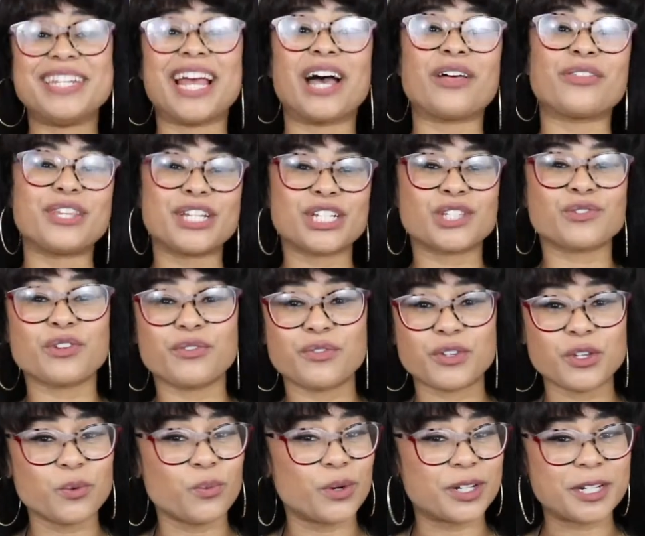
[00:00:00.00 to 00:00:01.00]
Now this
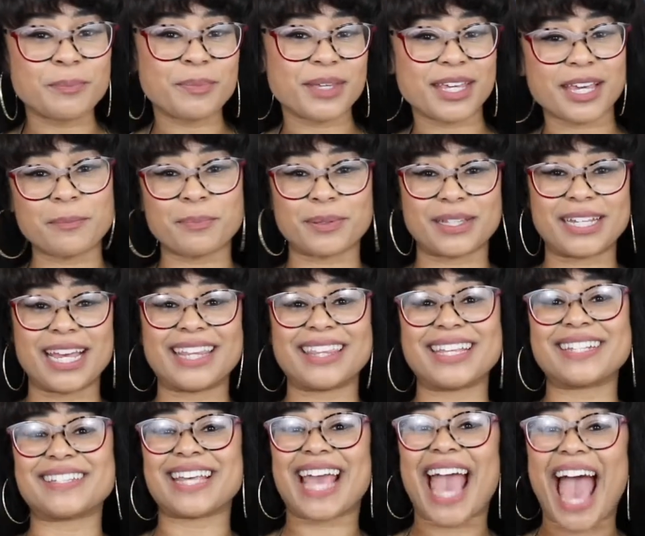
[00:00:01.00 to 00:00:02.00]
review wouldn't be complete
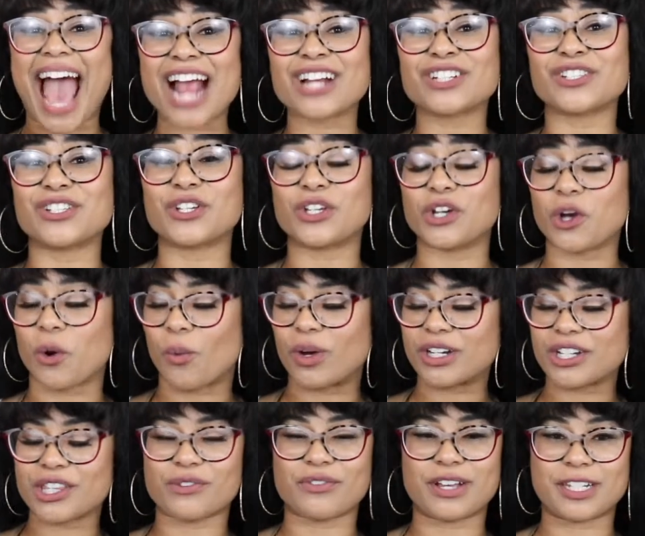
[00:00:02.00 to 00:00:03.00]
unless I actually cook
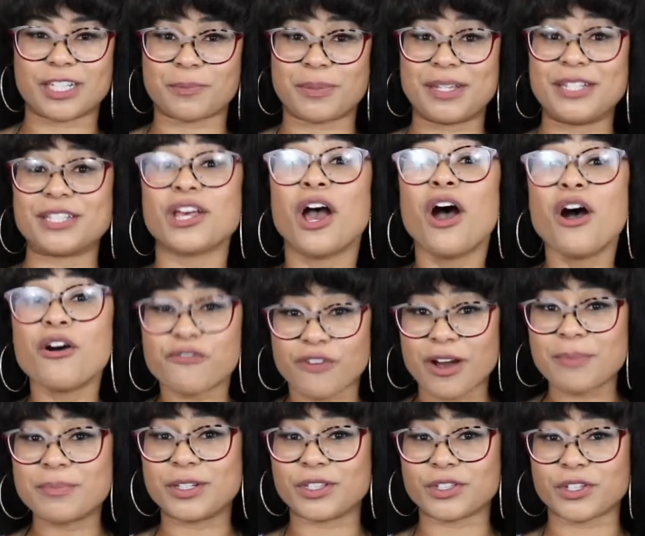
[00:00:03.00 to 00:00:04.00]
one of the recipes
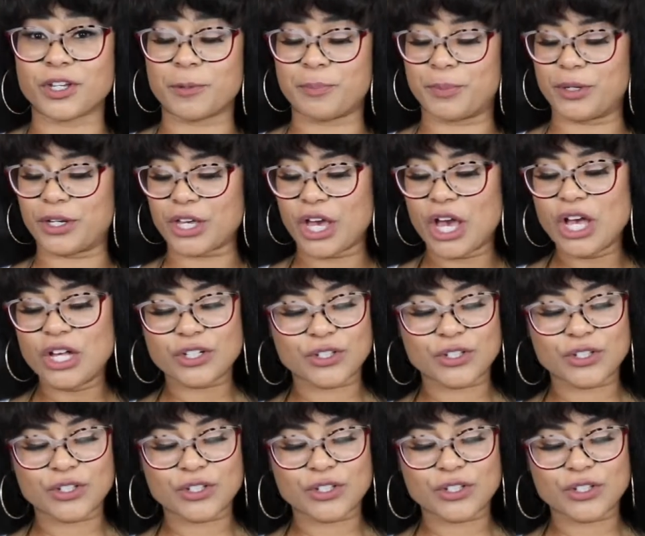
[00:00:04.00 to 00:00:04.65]
from this cookbook.